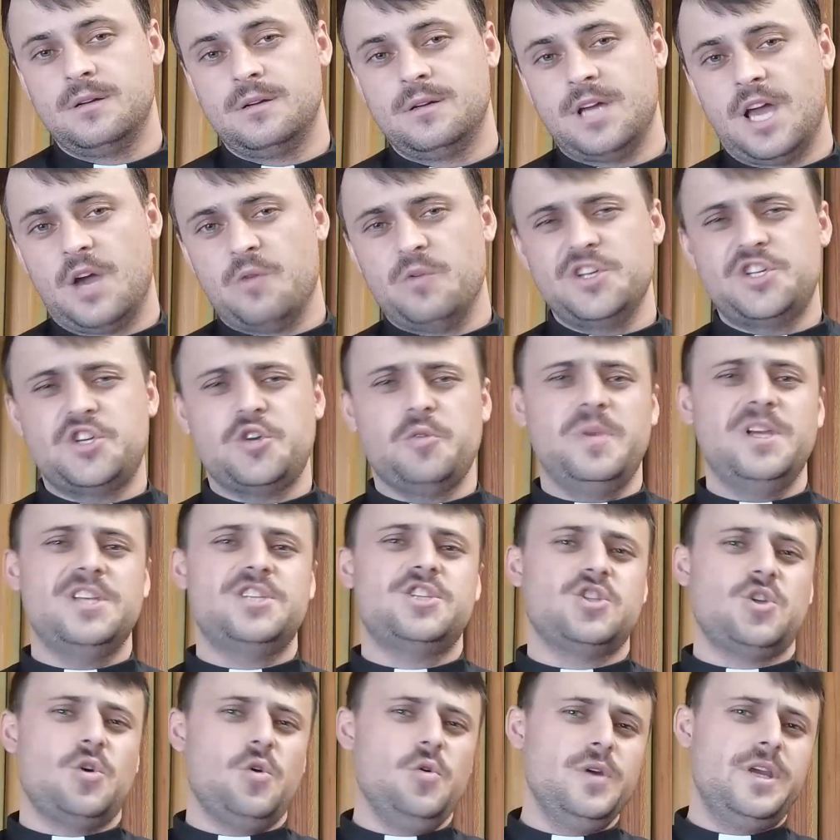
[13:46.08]
And we should be
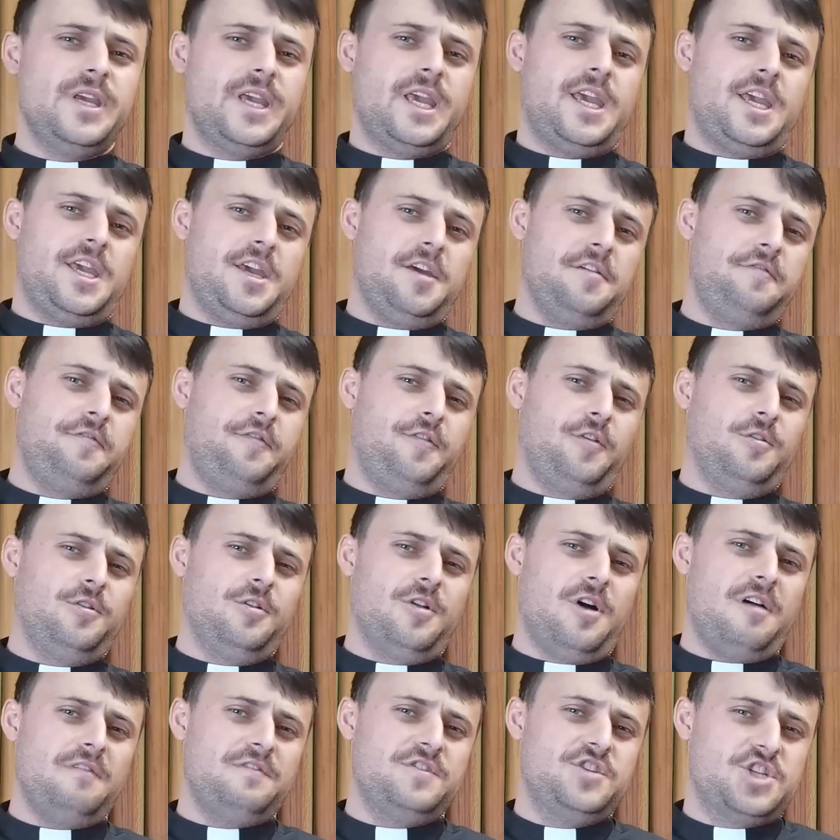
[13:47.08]
so careful
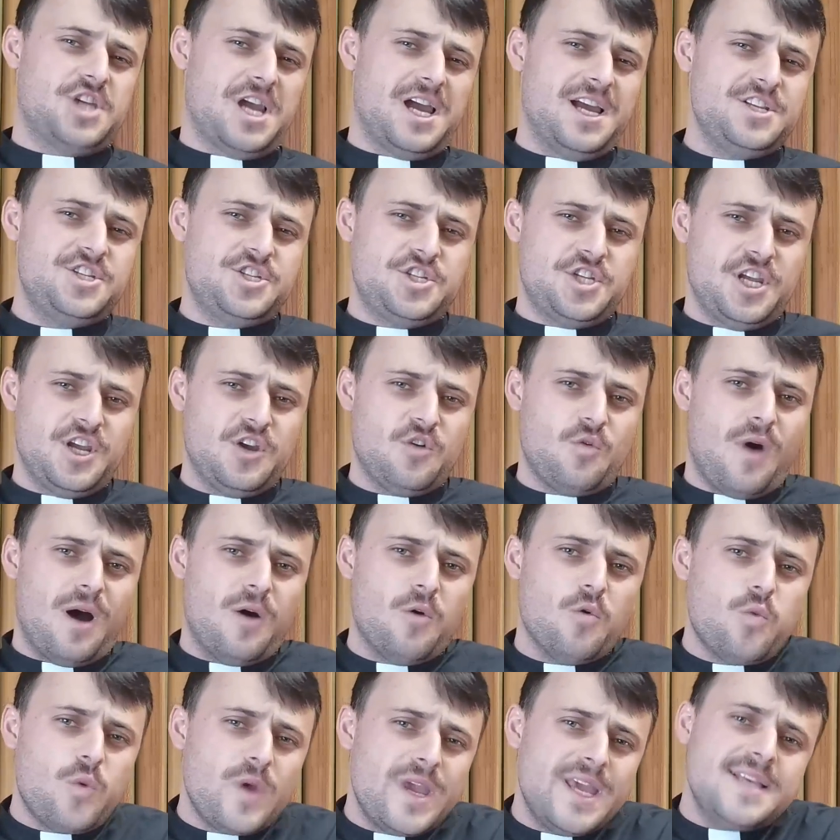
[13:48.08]
of judging
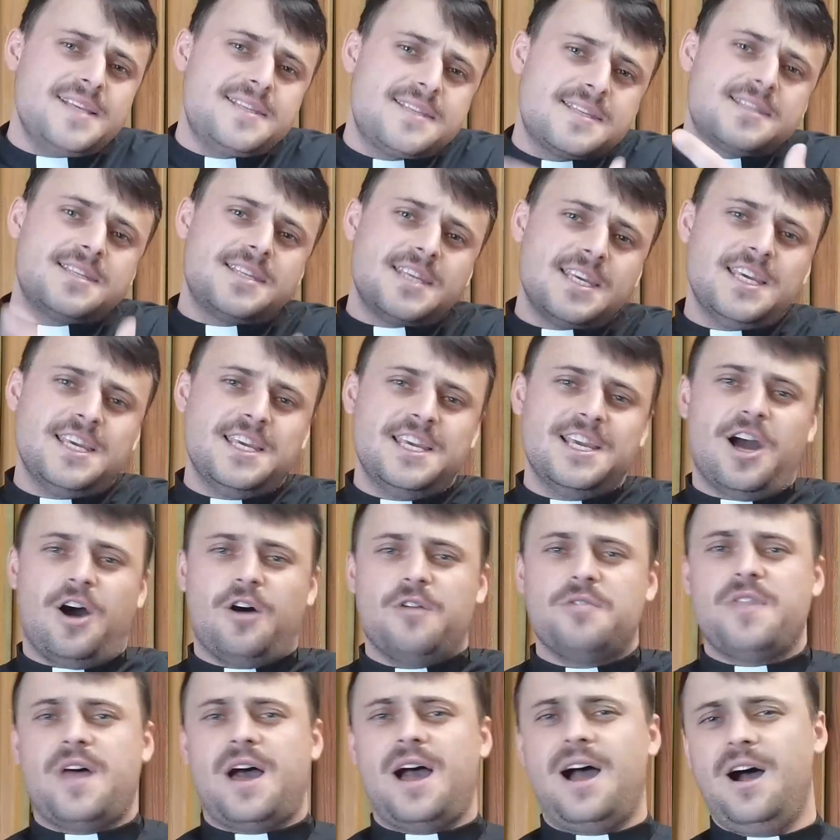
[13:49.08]
what we see
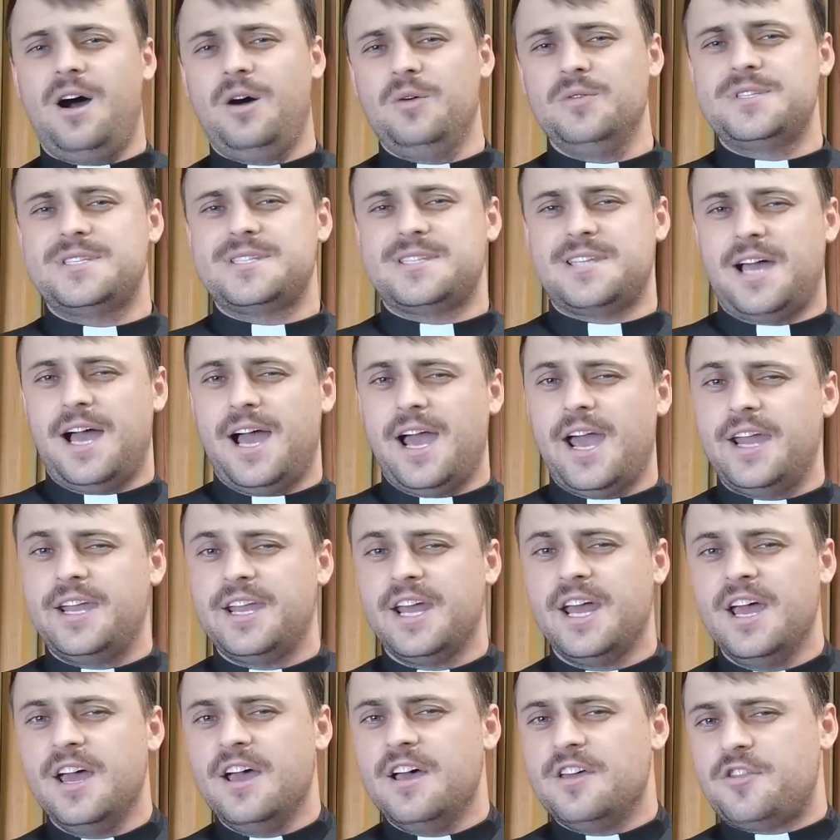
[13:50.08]
on the outside,
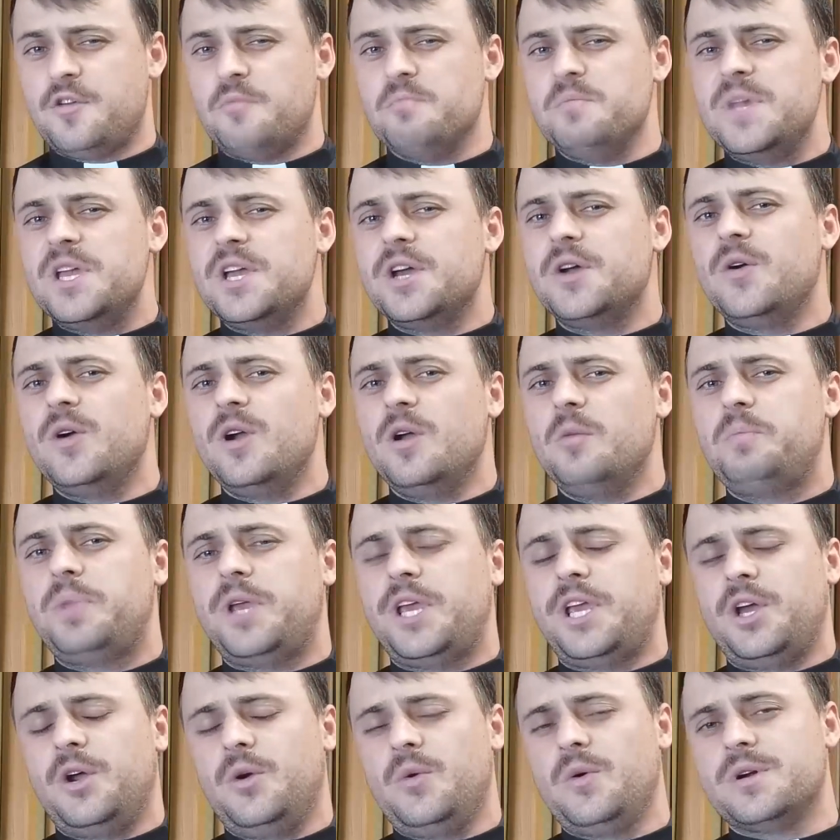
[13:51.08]
the mere
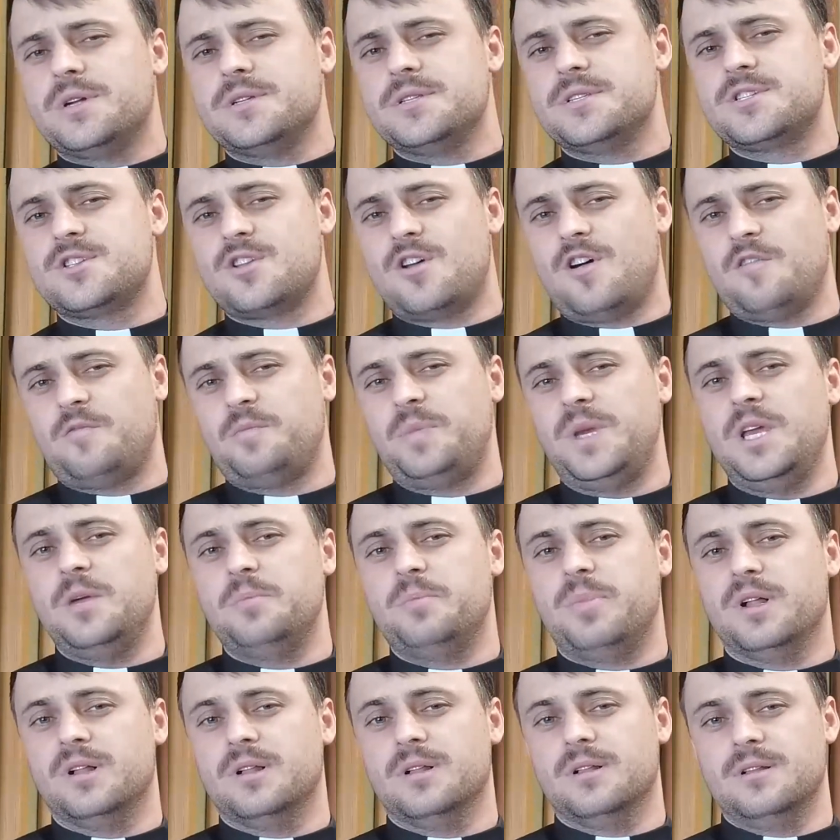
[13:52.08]
appearance of
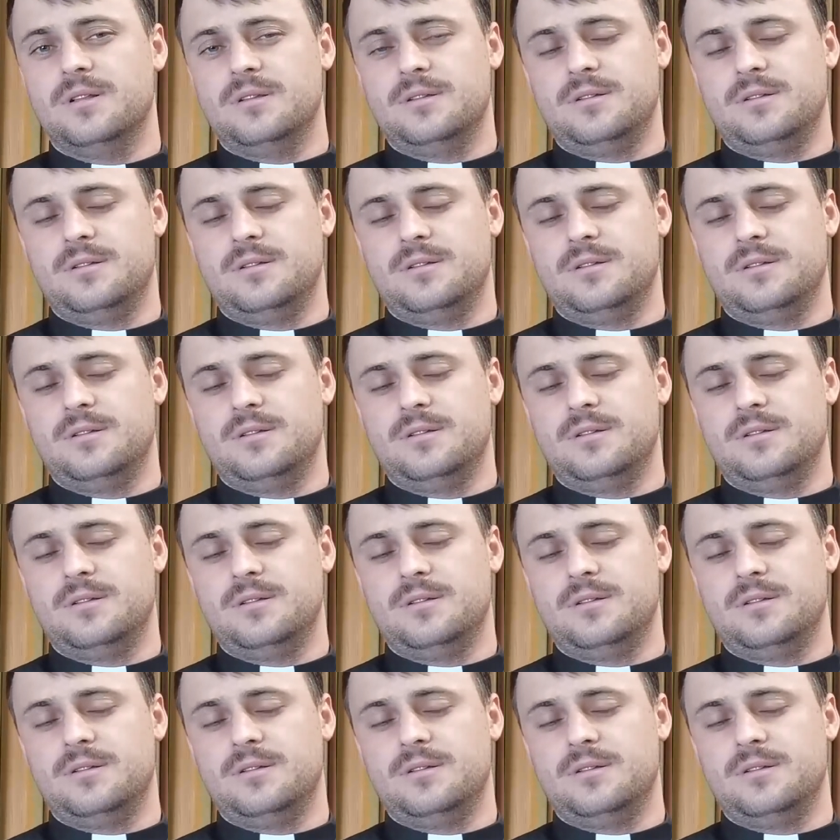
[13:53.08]
people,